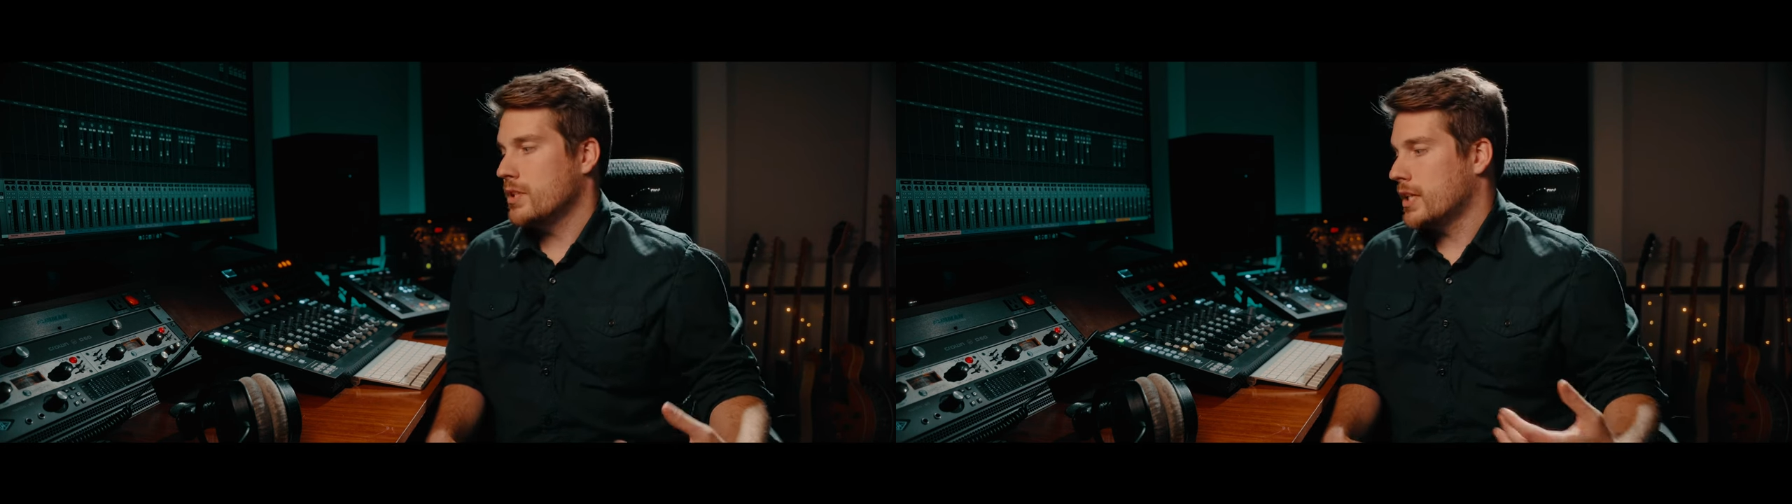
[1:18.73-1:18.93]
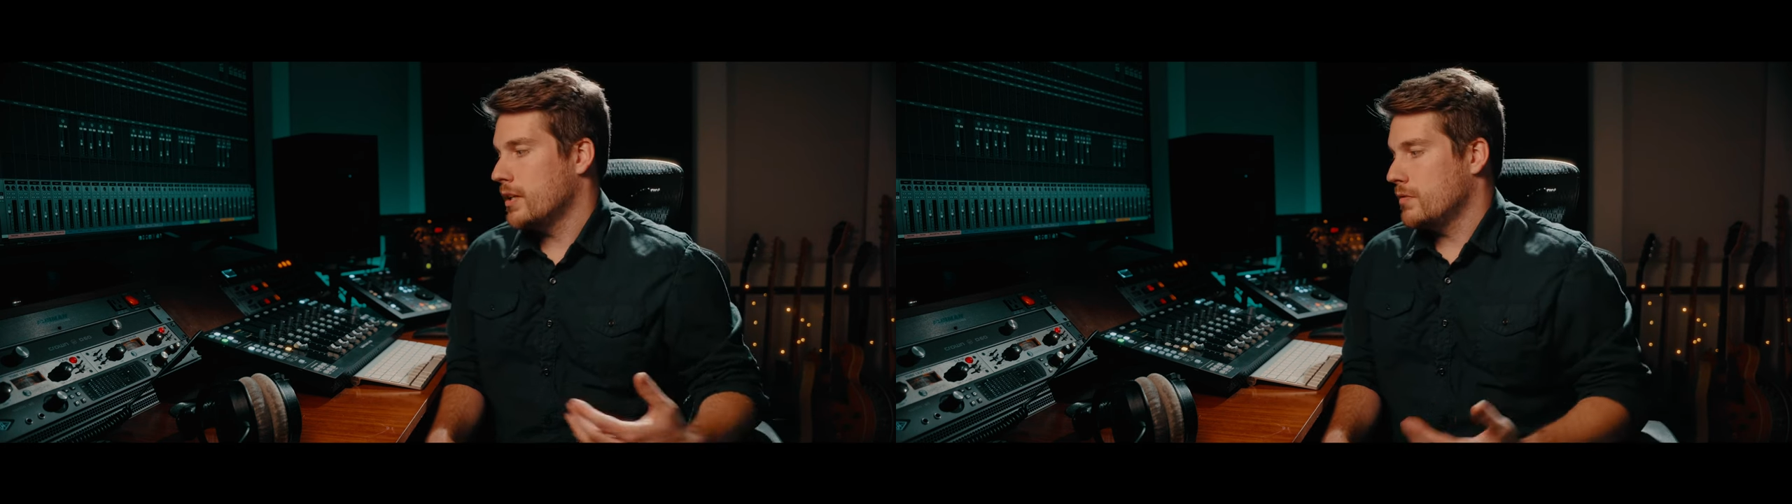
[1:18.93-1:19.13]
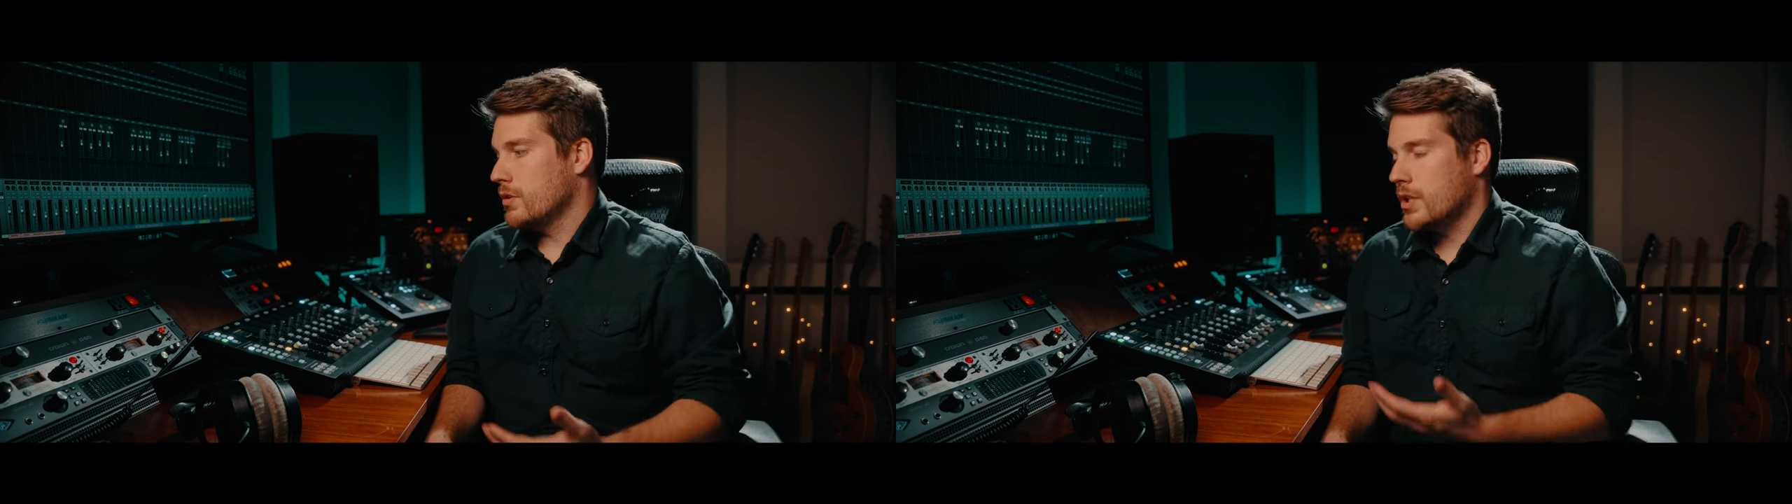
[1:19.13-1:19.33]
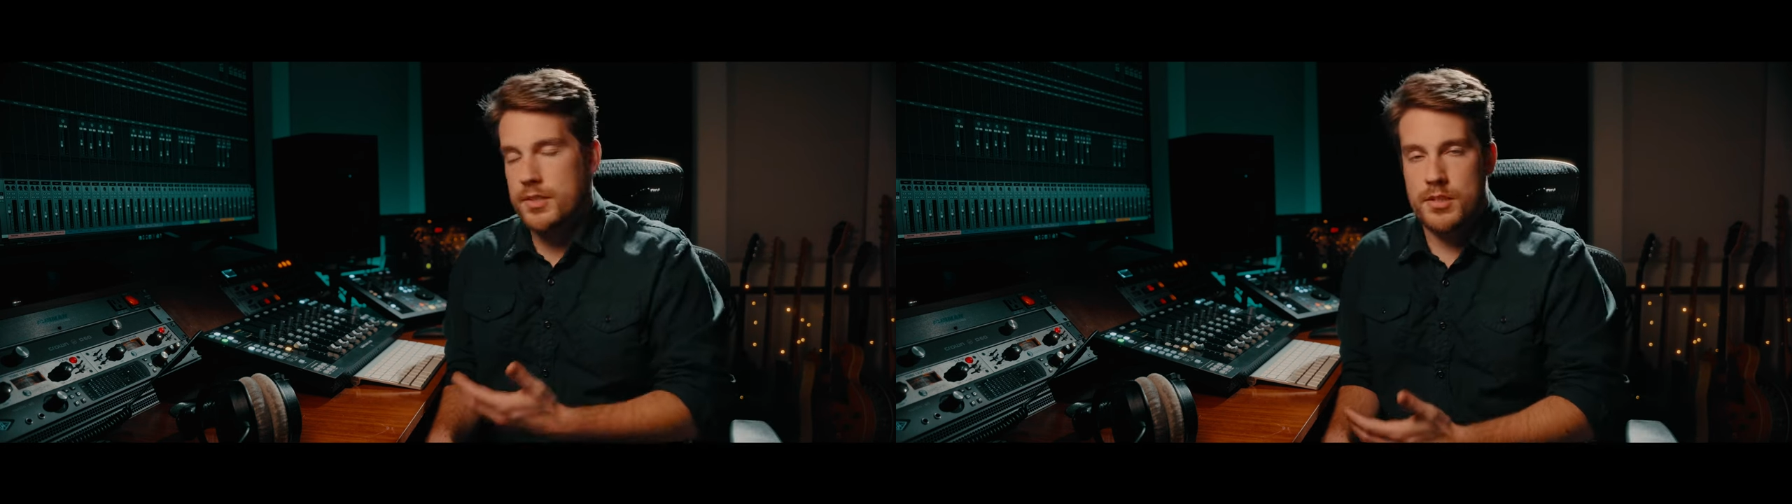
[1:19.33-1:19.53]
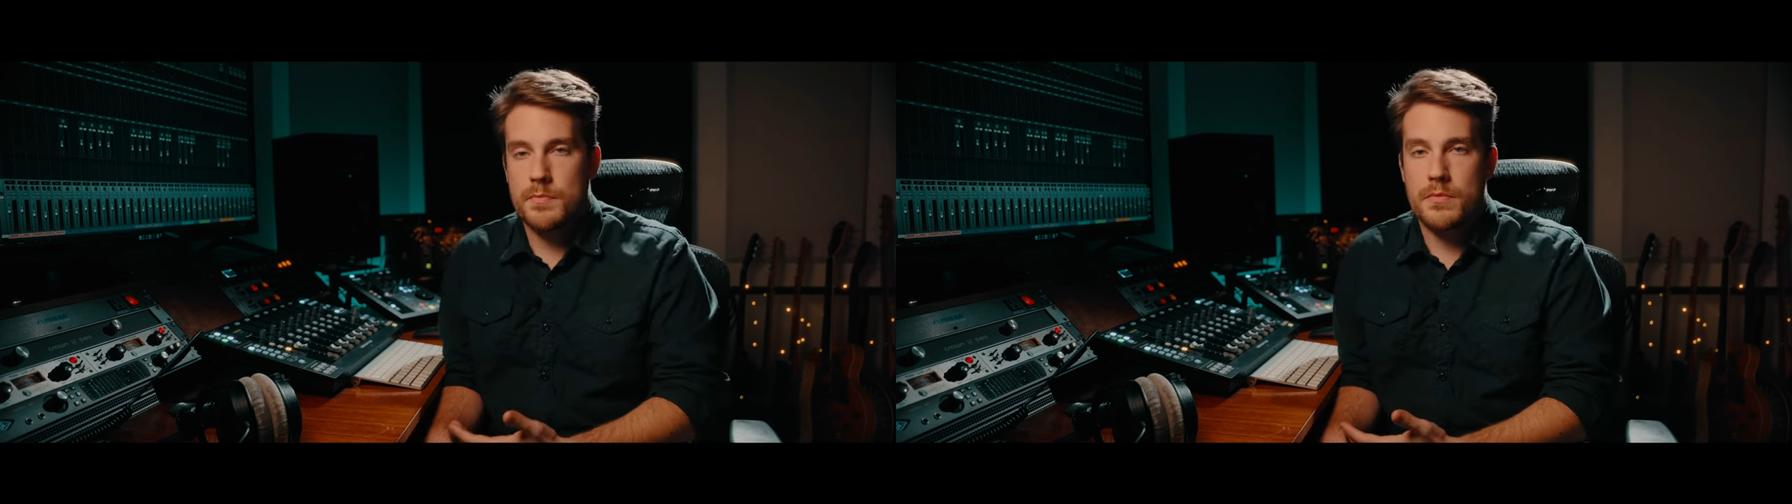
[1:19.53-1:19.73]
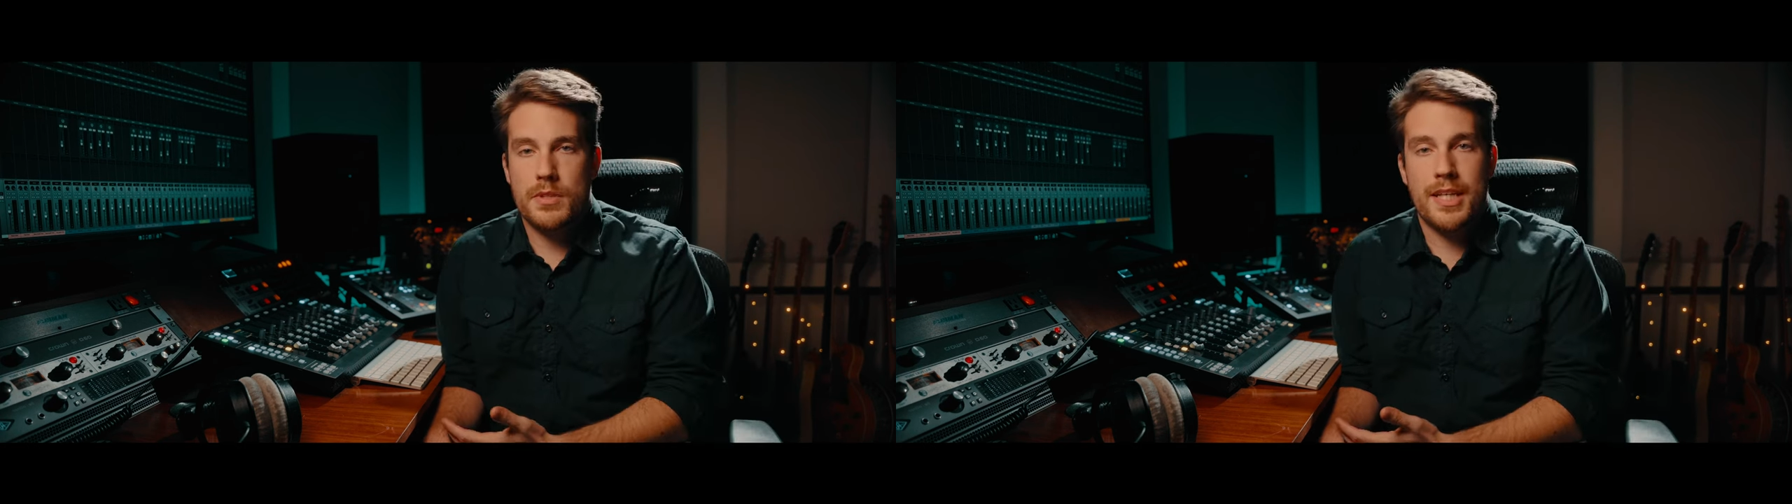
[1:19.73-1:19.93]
to give your custom